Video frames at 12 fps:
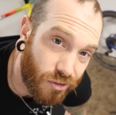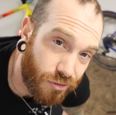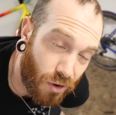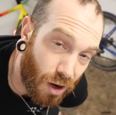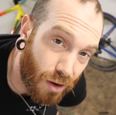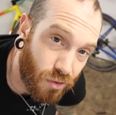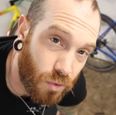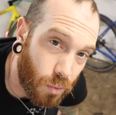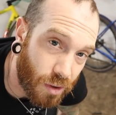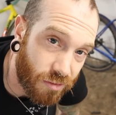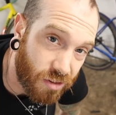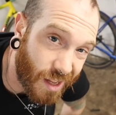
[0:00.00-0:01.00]
as far as you
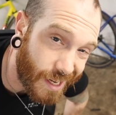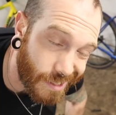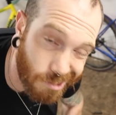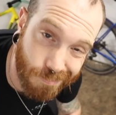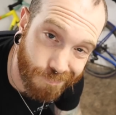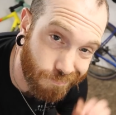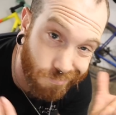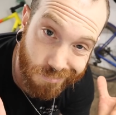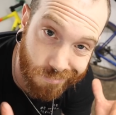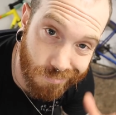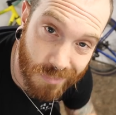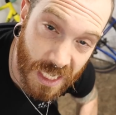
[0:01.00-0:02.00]
would have liked.
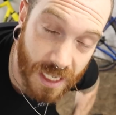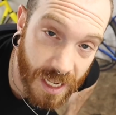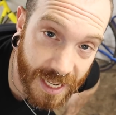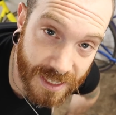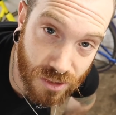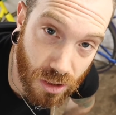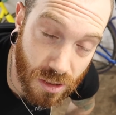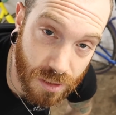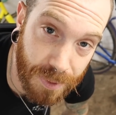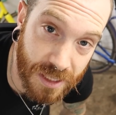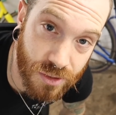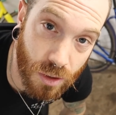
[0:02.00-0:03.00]
I guess it all
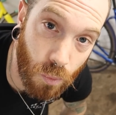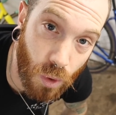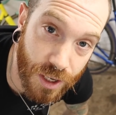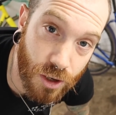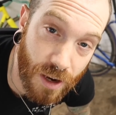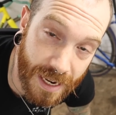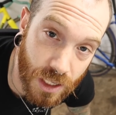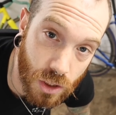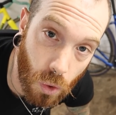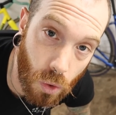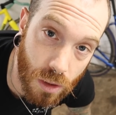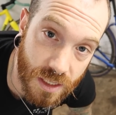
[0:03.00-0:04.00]
depends on what your end
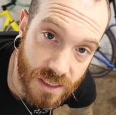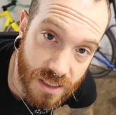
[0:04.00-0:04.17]
goal